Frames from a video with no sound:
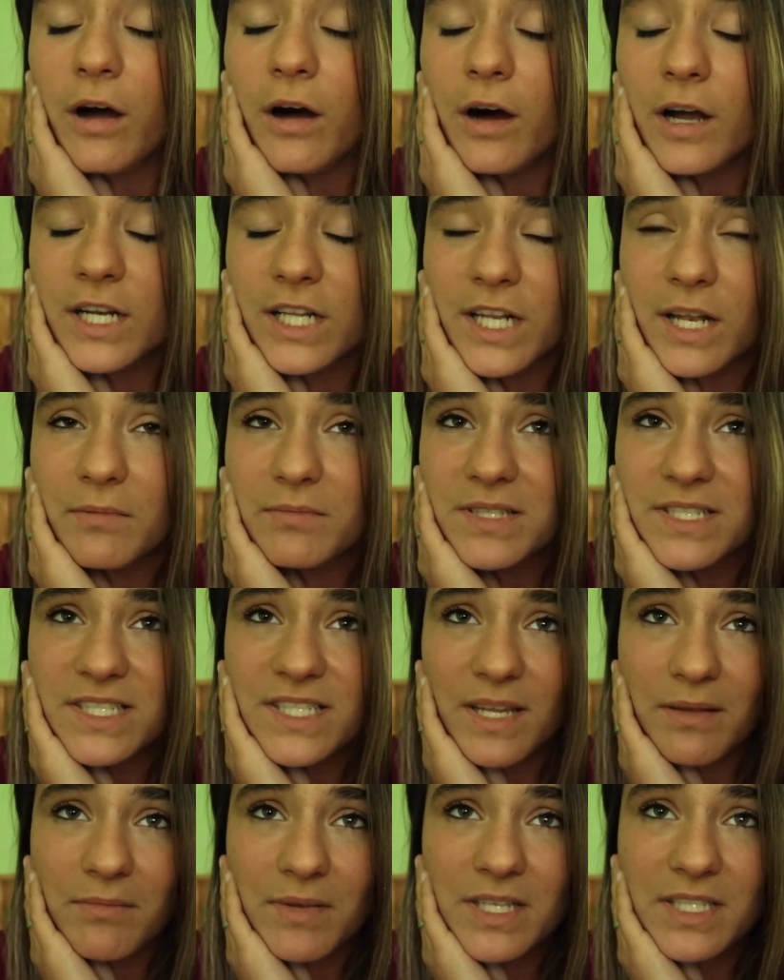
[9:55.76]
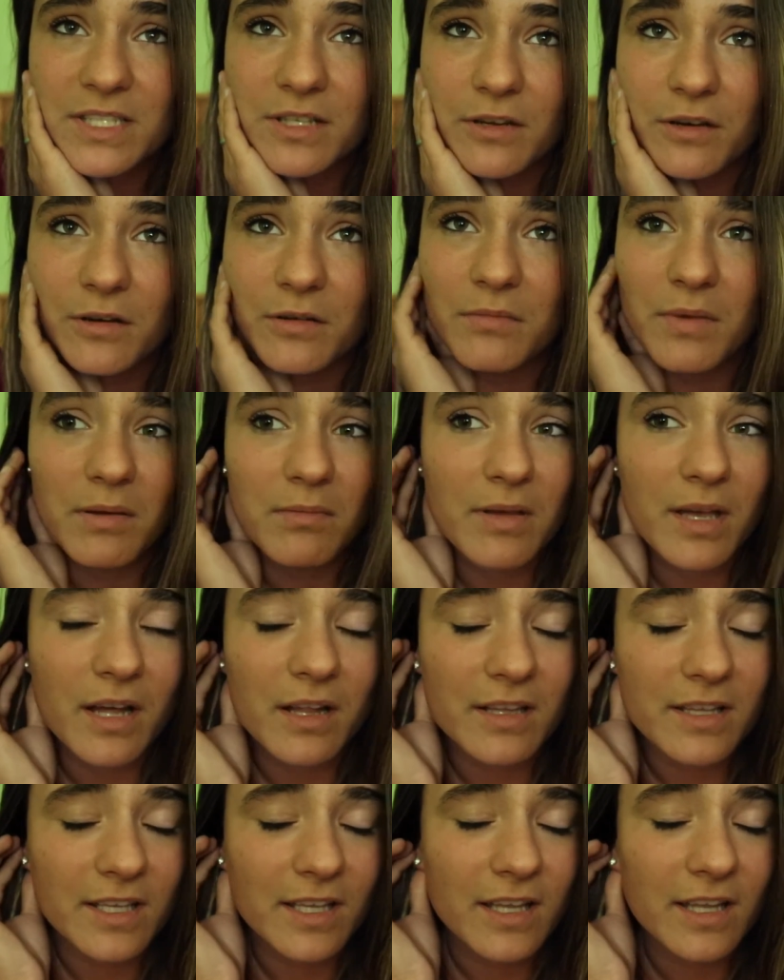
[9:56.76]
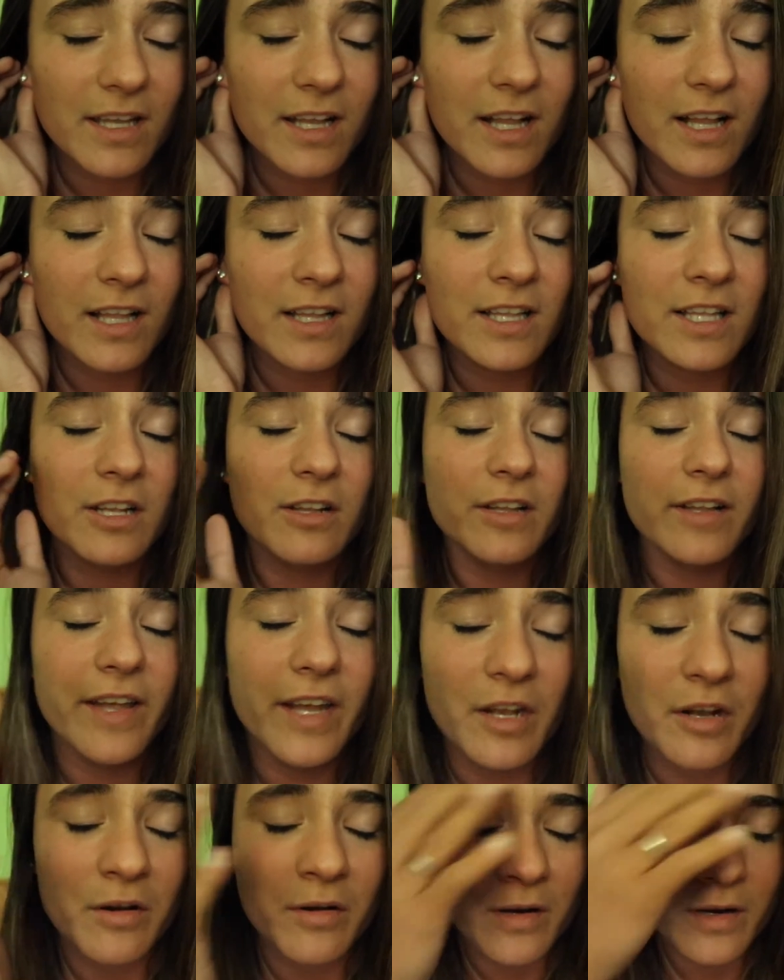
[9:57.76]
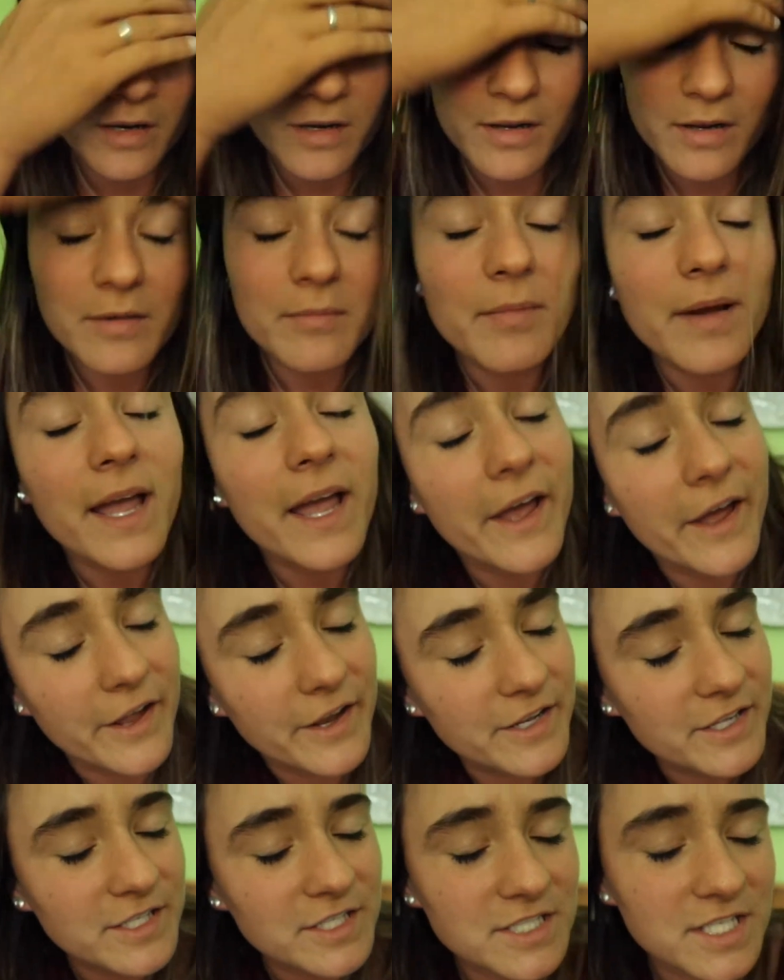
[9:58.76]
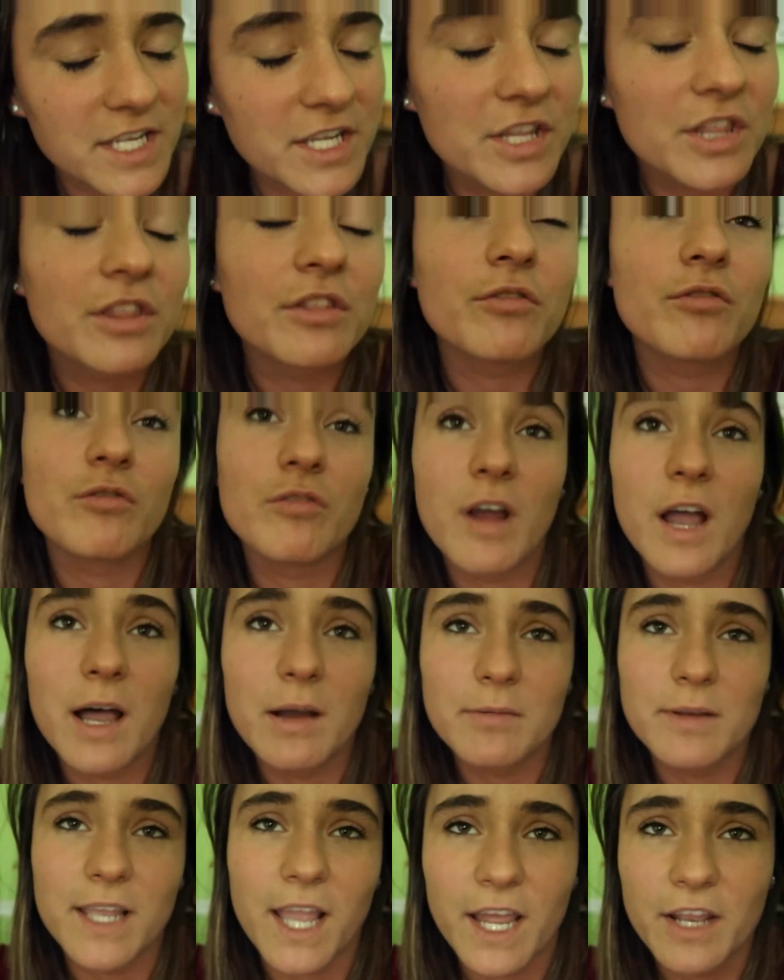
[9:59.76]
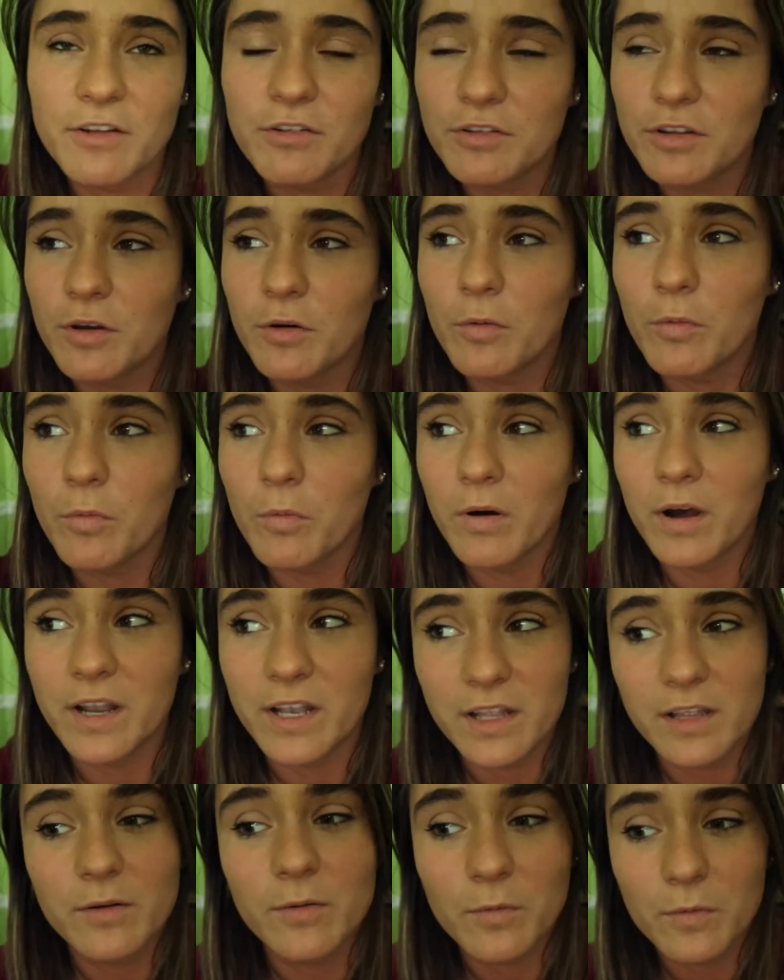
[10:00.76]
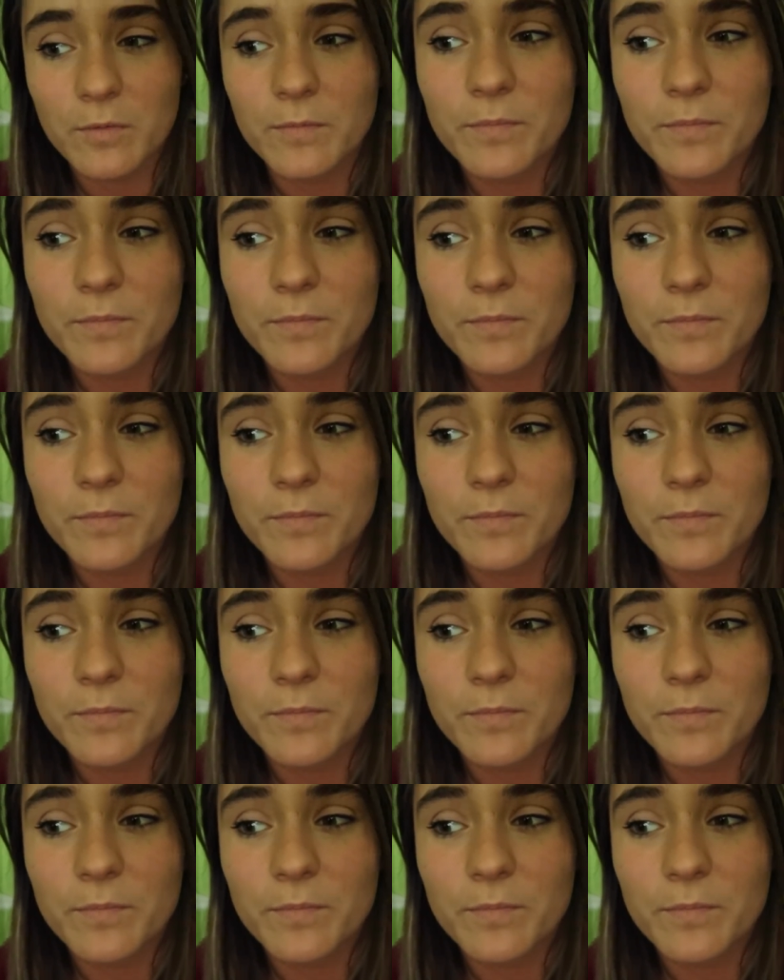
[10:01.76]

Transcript: on an empty stomach, so maybe I'll eat a little later. My head is like throbbing. I don't know what it